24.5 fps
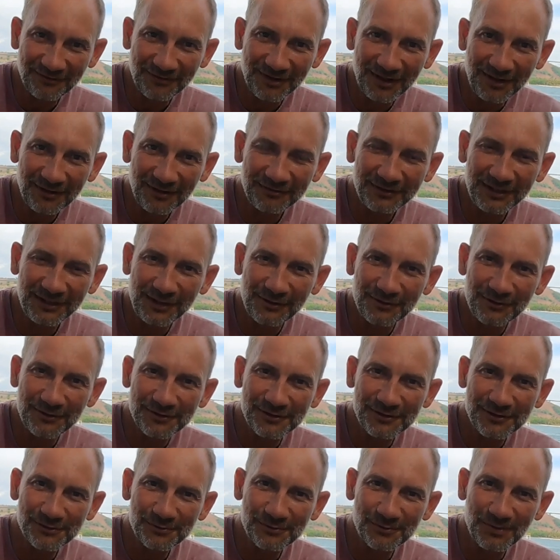valve
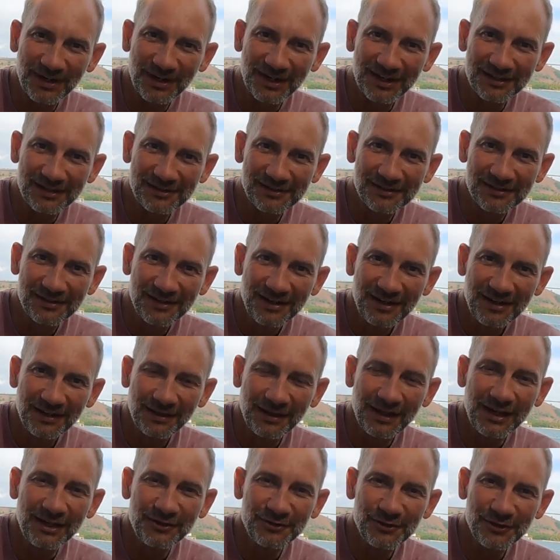clearances when
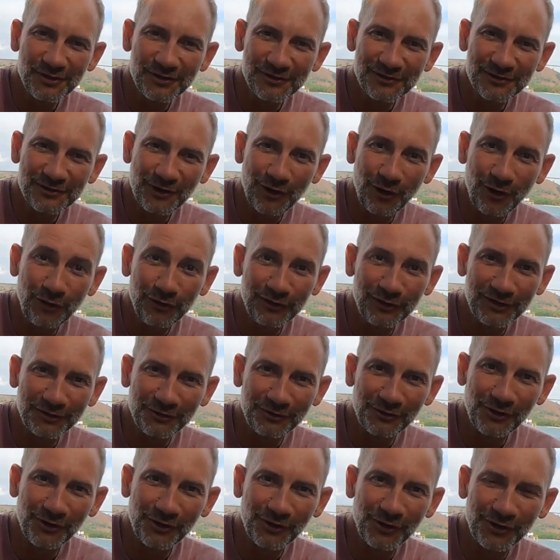the engine is cold and
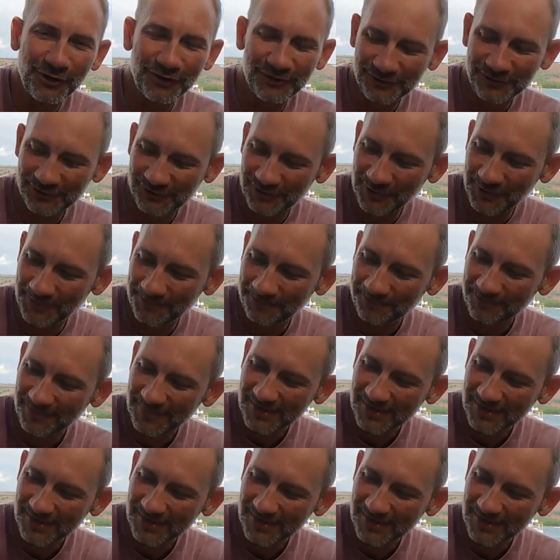not hot, so